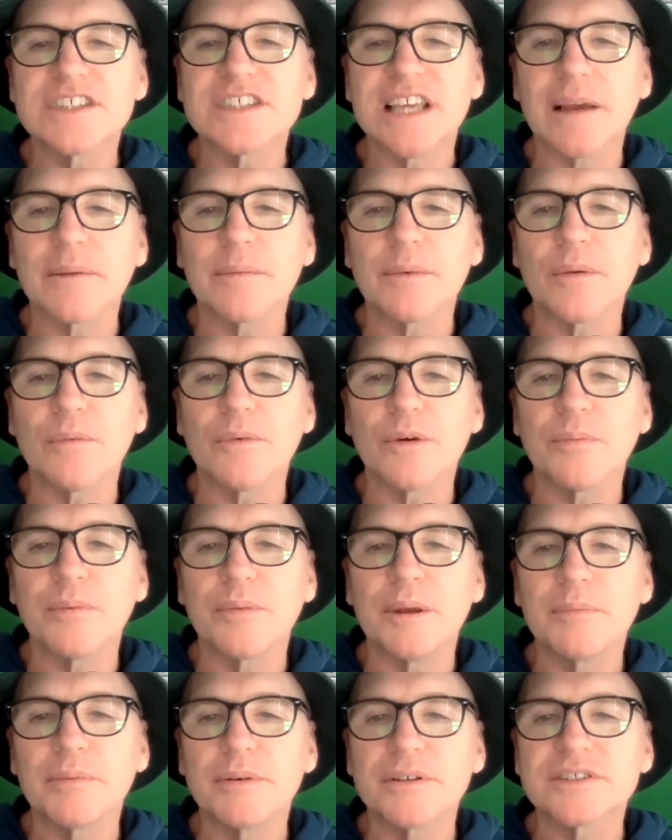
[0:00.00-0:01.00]
segment where
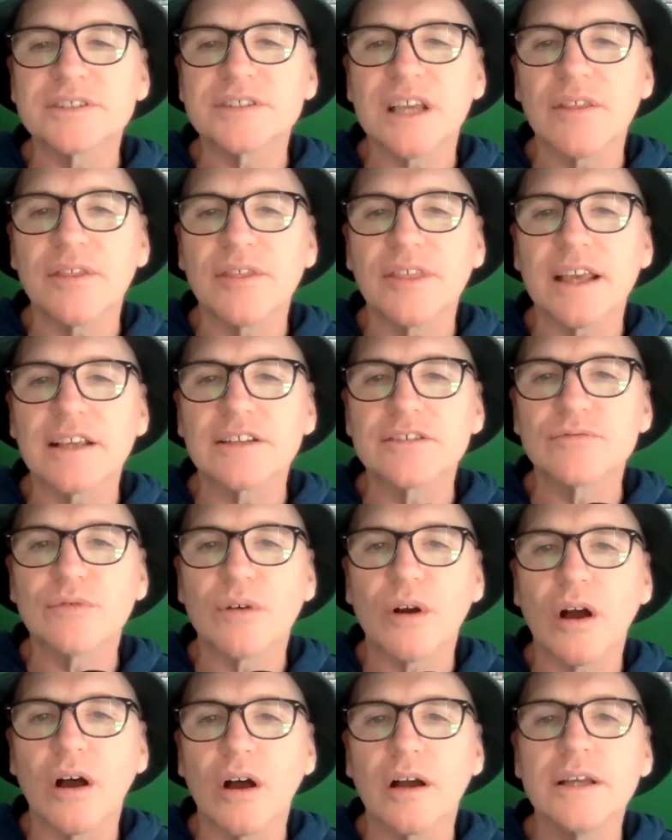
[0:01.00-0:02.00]
people say things
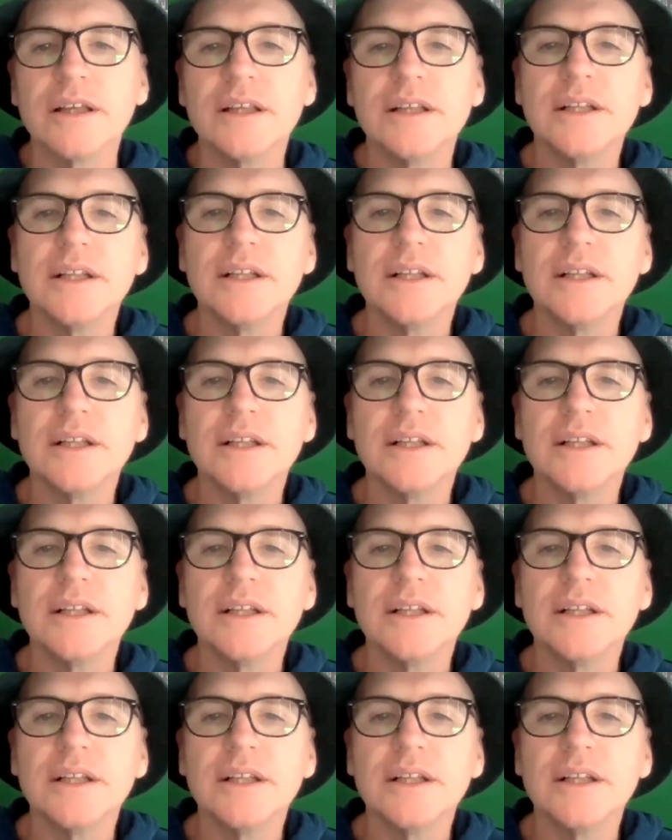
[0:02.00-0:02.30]
wrong.